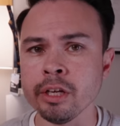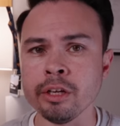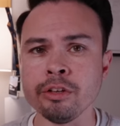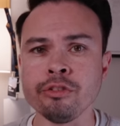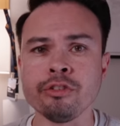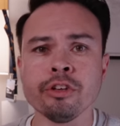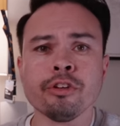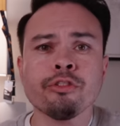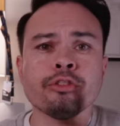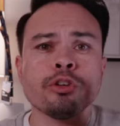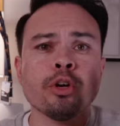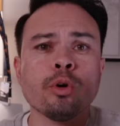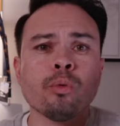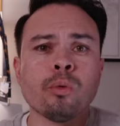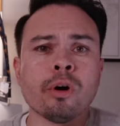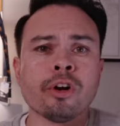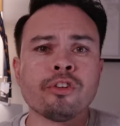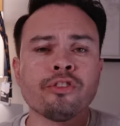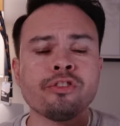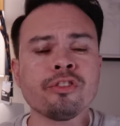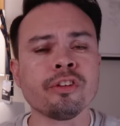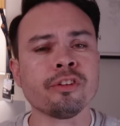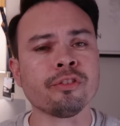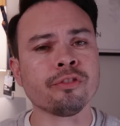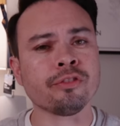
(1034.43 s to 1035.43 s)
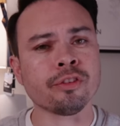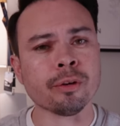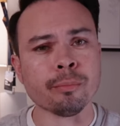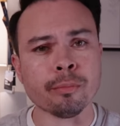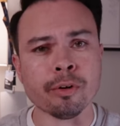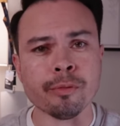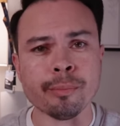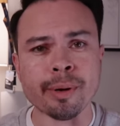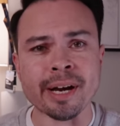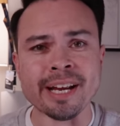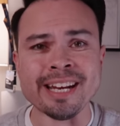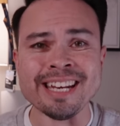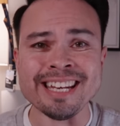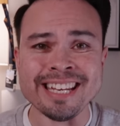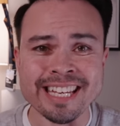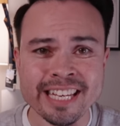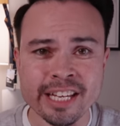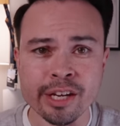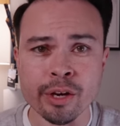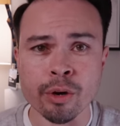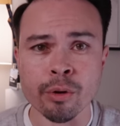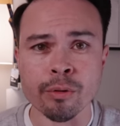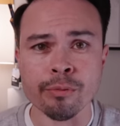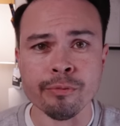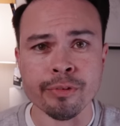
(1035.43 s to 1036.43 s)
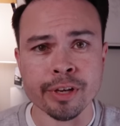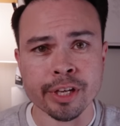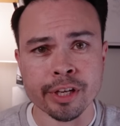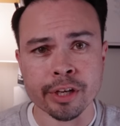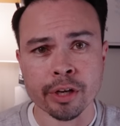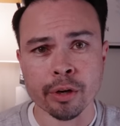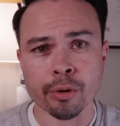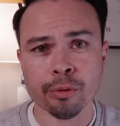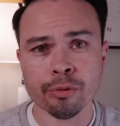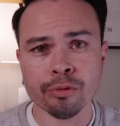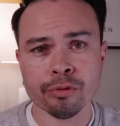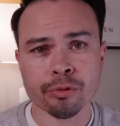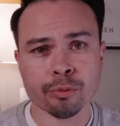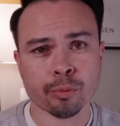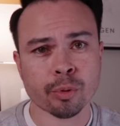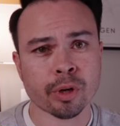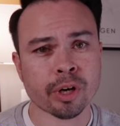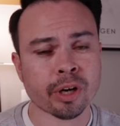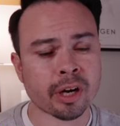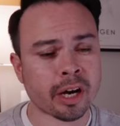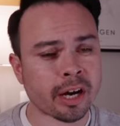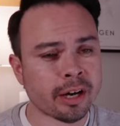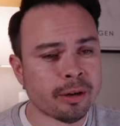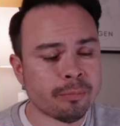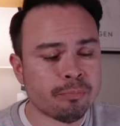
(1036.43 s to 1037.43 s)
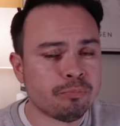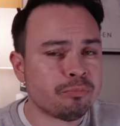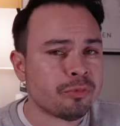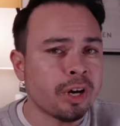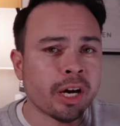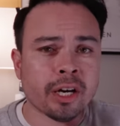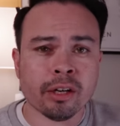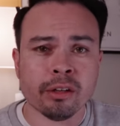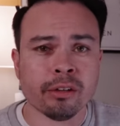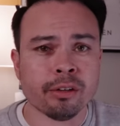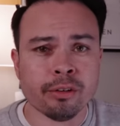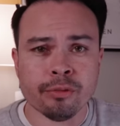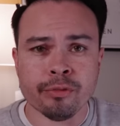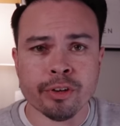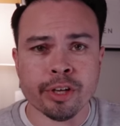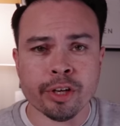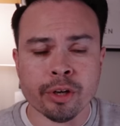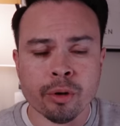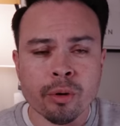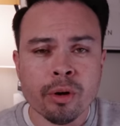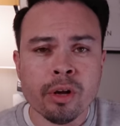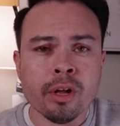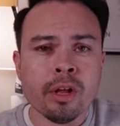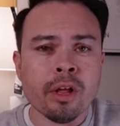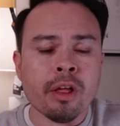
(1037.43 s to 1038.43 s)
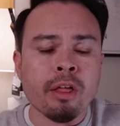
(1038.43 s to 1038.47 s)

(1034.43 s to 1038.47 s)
Just go watch some of my Neo videos where I titled the video